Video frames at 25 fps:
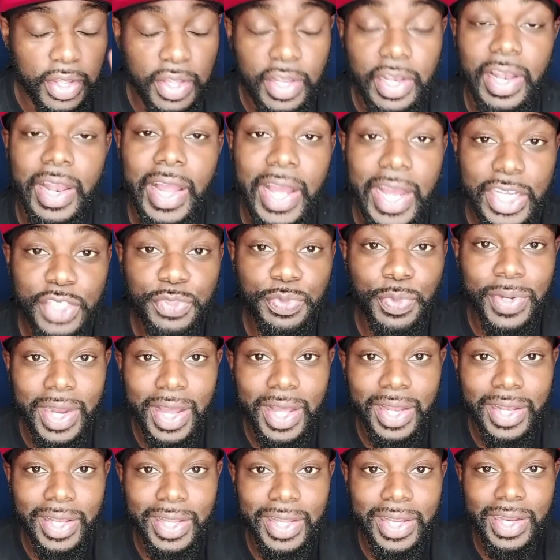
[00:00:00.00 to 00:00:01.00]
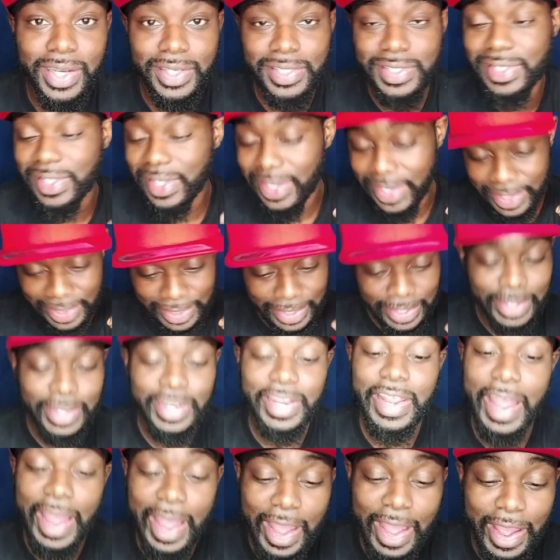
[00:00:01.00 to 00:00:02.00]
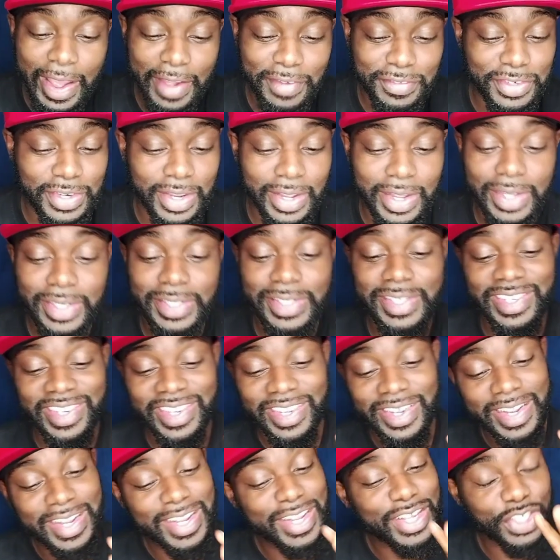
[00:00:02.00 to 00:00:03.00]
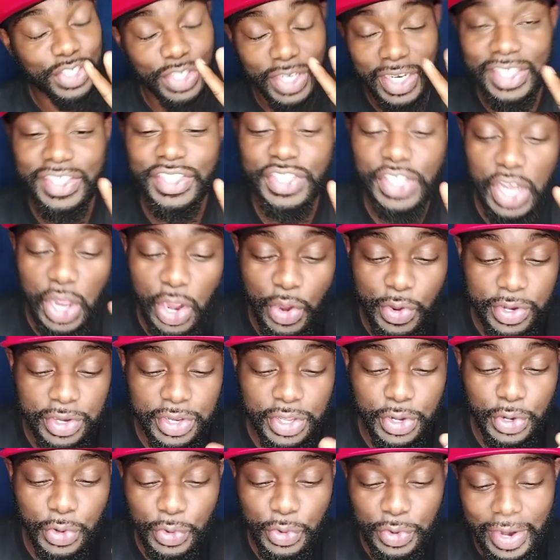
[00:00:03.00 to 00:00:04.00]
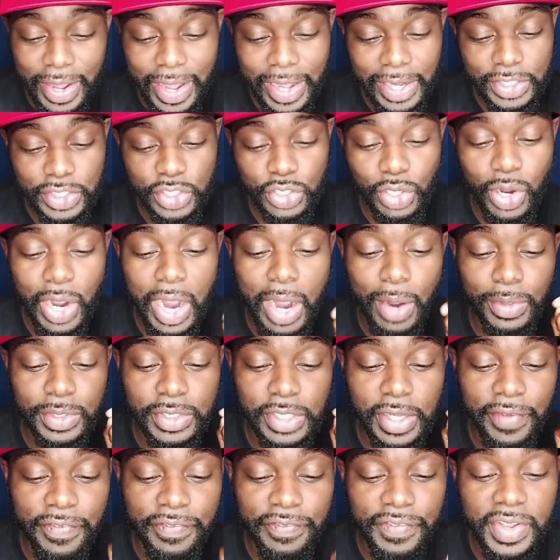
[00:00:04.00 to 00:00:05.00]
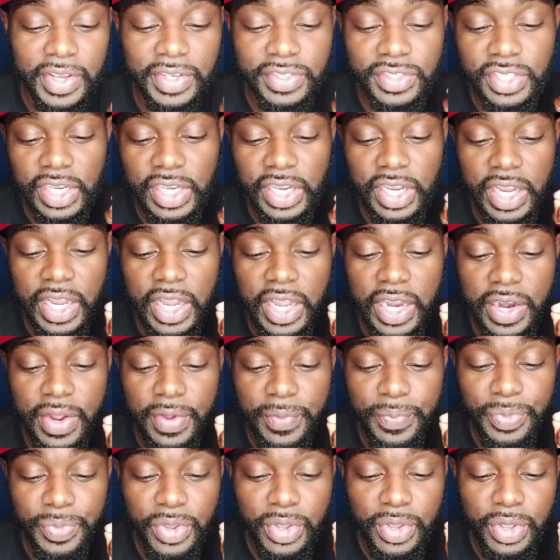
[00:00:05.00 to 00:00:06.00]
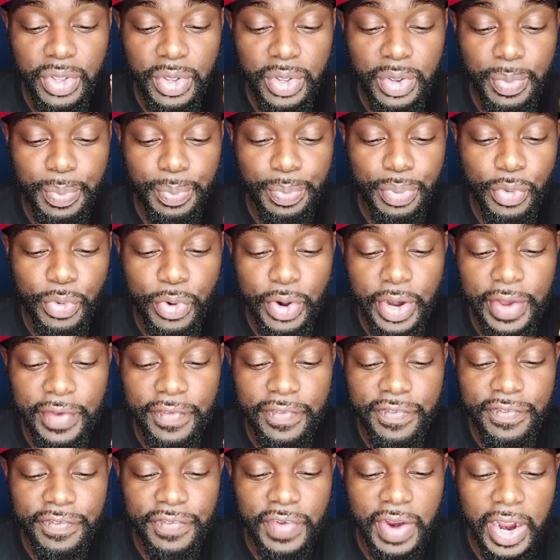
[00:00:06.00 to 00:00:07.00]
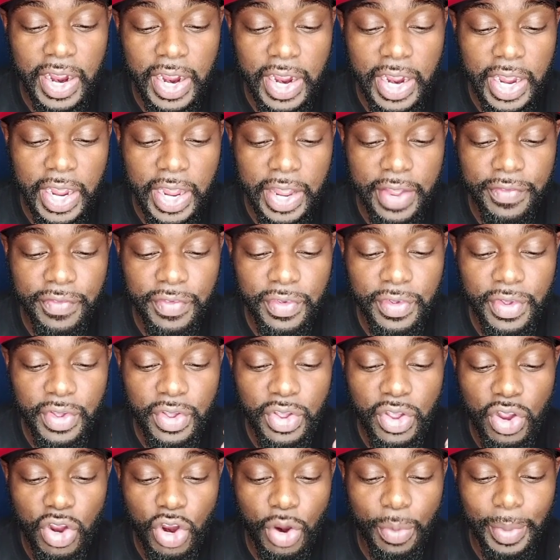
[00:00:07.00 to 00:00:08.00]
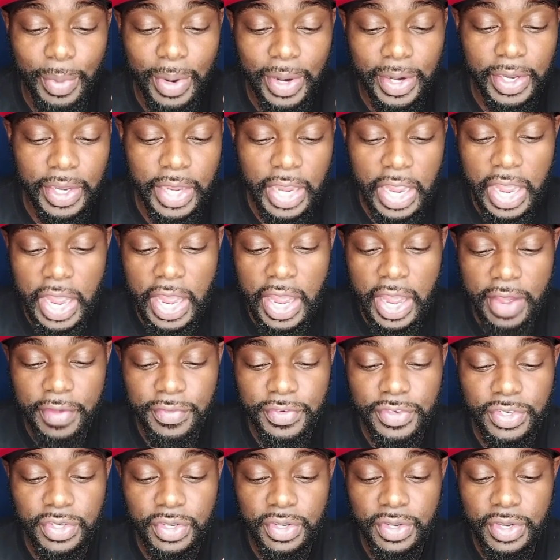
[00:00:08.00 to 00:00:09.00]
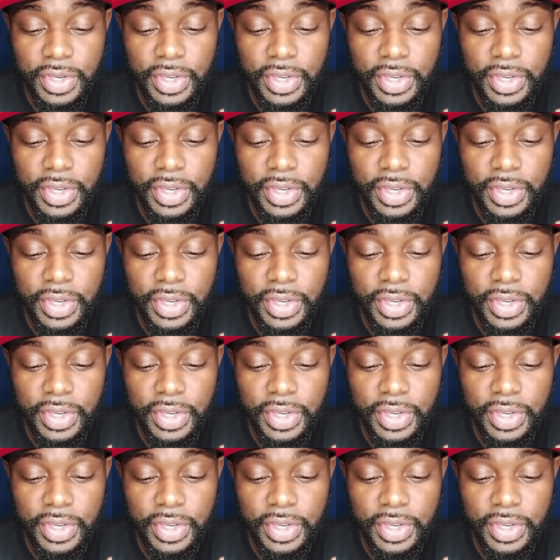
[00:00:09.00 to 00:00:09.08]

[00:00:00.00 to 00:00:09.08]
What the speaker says: Last but not least, the calves, guys. So let's see how I did on that. So I was at 15.5 on my calves,